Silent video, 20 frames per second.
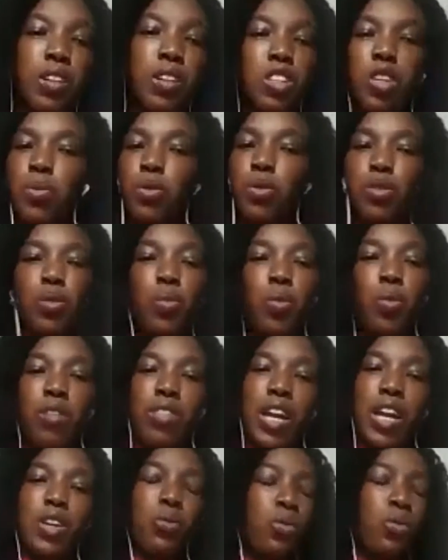You wouldn't
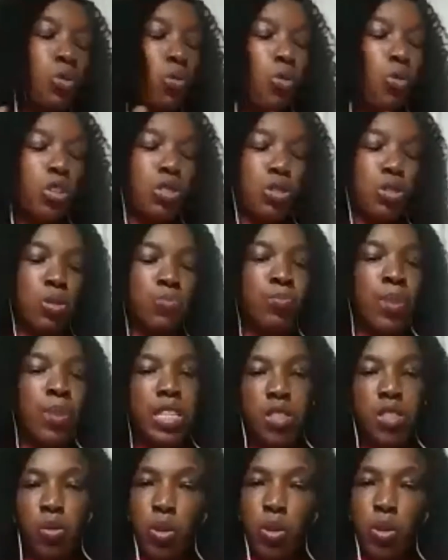want that. You wouldn't want to
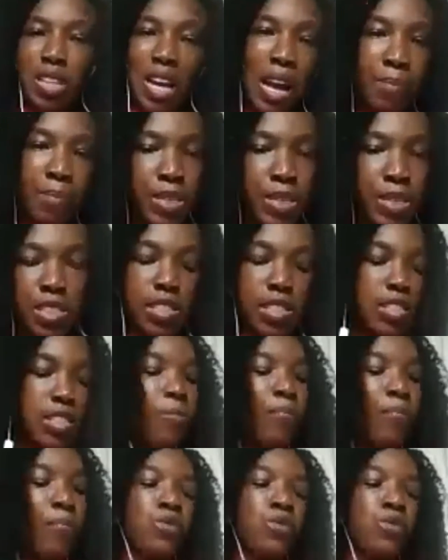battle with diabetes.